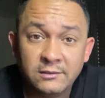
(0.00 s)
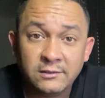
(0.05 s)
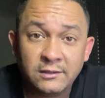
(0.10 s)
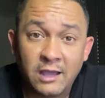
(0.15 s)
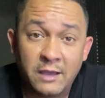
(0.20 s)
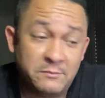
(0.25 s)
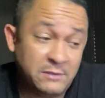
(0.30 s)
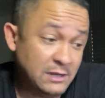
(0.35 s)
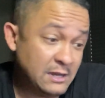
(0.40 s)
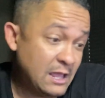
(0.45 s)

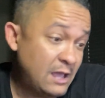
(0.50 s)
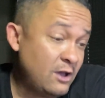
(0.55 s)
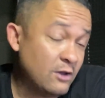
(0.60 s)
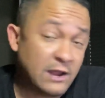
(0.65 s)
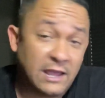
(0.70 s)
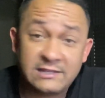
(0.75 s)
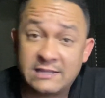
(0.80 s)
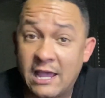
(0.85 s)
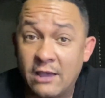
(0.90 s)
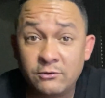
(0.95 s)
I mean, hell,
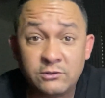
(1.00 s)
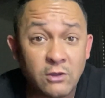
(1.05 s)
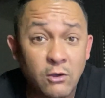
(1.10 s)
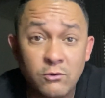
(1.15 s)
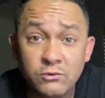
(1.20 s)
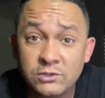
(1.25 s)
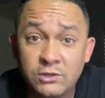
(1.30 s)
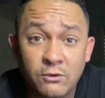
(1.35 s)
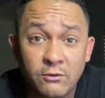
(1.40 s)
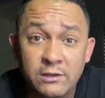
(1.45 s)
that's how
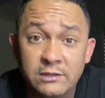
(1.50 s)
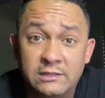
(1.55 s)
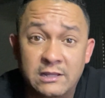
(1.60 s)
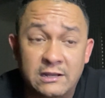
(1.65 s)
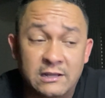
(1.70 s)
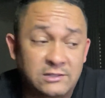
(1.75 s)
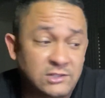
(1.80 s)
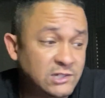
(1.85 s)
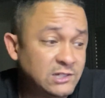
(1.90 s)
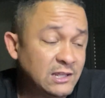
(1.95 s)
Dogecoin did
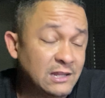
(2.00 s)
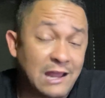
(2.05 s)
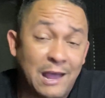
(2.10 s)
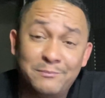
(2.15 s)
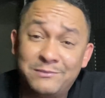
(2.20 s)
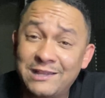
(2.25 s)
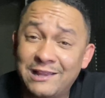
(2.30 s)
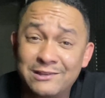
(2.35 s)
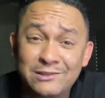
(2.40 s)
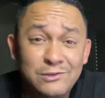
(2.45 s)
it. Shit, I'm
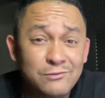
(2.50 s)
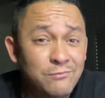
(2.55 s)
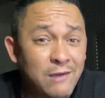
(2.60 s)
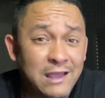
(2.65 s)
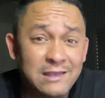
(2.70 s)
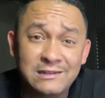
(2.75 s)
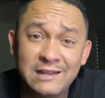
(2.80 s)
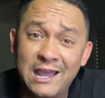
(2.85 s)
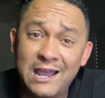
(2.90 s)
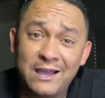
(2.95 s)
telling you
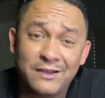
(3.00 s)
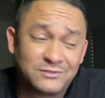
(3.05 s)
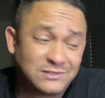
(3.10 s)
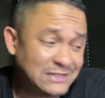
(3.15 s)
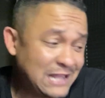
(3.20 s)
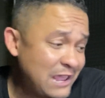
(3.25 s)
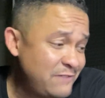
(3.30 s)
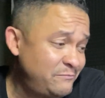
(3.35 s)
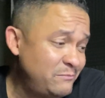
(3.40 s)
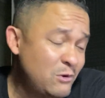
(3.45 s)
right now,
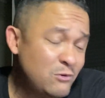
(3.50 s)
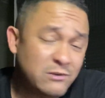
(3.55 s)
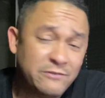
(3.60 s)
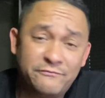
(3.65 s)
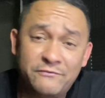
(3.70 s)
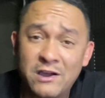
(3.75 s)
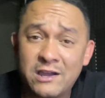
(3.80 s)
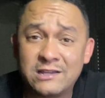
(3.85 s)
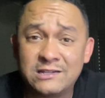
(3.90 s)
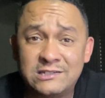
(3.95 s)
Safe Moon and
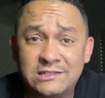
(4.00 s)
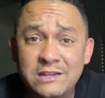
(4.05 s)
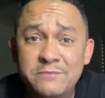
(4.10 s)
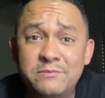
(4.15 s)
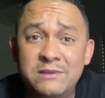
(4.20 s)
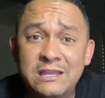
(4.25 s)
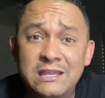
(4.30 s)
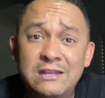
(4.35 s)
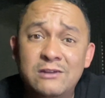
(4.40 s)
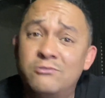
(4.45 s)
fucking Shiba
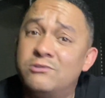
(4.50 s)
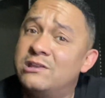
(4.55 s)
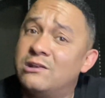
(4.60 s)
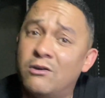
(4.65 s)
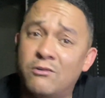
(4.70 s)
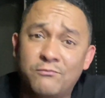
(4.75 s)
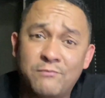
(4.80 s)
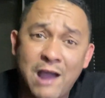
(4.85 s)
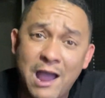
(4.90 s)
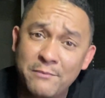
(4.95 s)
Inu get
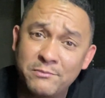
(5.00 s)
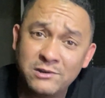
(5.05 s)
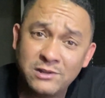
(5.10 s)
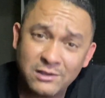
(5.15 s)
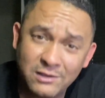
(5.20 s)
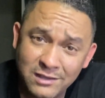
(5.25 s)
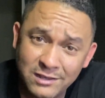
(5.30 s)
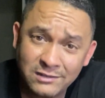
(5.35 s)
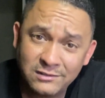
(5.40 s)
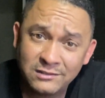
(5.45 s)
on
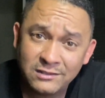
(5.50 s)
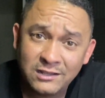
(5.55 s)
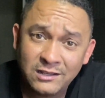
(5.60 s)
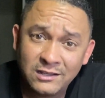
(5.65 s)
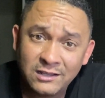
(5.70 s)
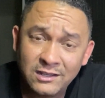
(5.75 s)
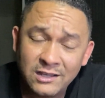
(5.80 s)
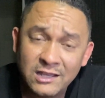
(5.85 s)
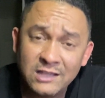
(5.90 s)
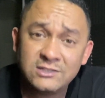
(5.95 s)
Robinhood,
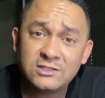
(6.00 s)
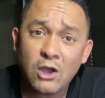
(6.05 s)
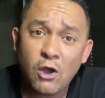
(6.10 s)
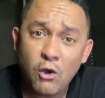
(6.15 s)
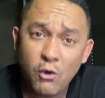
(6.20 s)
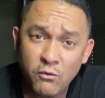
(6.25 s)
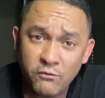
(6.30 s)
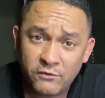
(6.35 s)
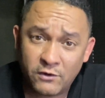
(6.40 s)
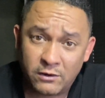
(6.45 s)
it's
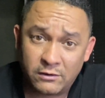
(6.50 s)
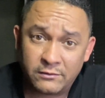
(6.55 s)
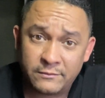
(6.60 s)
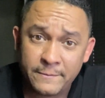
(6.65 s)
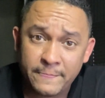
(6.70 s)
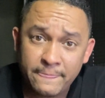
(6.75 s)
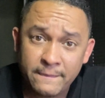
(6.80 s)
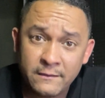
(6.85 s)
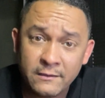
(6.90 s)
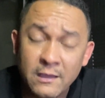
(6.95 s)
over.
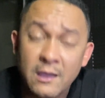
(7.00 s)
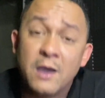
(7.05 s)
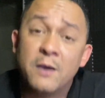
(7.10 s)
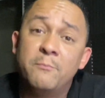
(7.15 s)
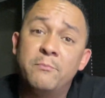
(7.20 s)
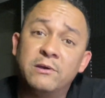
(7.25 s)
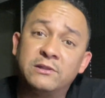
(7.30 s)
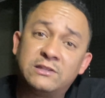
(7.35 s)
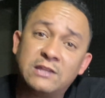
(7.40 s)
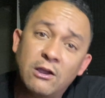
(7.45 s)

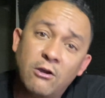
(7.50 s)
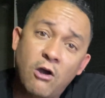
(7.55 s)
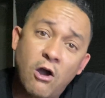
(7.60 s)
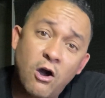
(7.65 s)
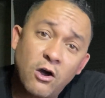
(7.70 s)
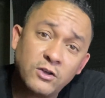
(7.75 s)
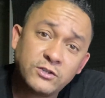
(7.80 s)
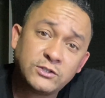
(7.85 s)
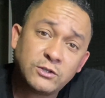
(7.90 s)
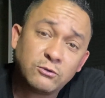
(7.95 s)
But there are
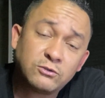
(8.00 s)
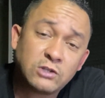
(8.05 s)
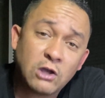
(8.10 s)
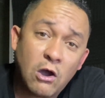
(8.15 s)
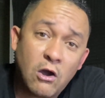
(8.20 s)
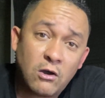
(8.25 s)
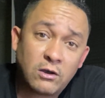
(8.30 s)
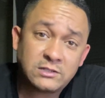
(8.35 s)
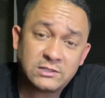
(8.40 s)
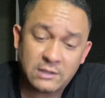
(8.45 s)
also
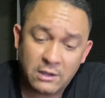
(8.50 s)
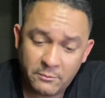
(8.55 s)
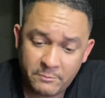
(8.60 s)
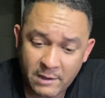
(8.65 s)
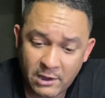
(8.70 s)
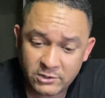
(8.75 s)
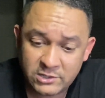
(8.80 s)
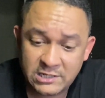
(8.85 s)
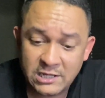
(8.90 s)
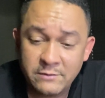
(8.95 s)
talks
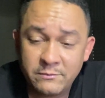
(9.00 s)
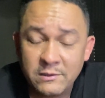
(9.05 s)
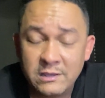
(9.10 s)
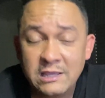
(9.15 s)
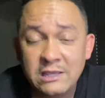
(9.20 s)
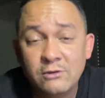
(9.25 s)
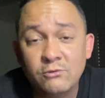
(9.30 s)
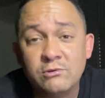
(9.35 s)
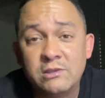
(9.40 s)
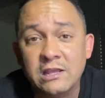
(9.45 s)
about Shiba
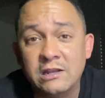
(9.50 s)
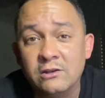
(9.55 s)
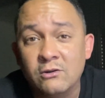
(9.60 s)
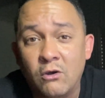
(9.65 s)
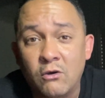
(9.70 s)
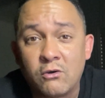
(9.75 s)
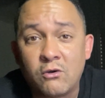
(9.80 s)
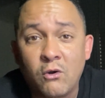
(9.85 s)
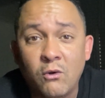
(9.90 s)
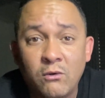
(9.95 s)
Inu getting
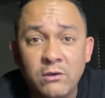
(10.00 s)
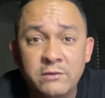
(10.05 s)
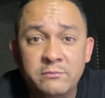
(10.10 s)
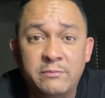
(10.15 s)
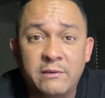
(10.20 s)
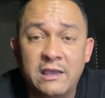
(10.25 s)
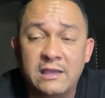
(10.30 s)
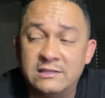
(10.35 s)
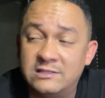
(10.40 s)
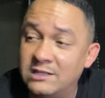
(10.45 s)
on
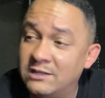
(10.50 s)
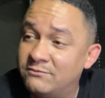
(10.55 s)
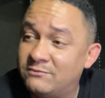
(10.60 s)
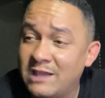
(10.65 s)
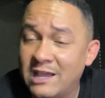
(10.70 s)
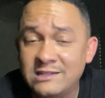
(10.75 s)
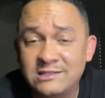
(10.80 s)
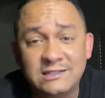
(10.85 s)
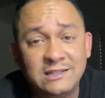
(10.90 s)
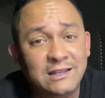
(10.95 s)
Coinbase. If
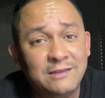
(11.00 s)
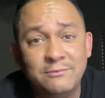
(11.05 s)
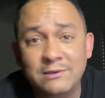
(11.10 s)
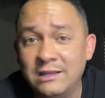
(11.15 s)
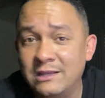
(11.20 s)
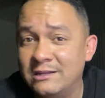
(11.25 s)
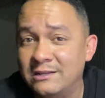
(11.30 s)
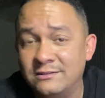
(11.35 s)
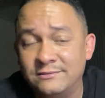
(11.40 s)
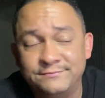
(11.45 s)
that's it,
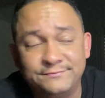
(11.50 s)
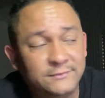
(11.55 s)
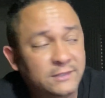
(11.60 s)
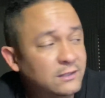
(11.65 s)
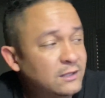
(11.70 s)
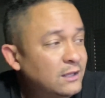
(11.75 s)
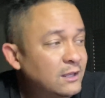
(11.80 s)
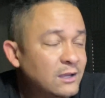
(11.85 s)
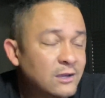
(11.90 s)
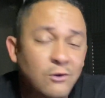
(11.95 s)

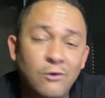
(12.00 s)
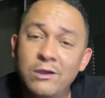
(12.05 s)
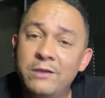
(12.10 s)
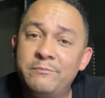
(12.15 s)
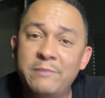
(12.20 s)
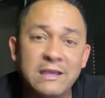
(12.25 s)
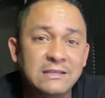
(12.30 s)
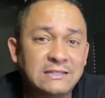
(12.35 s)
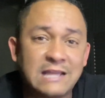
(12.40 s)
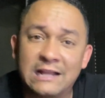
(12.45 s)

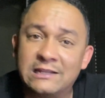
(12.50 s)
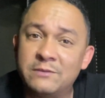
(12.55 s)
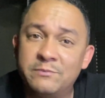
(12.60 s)
Coinbase got to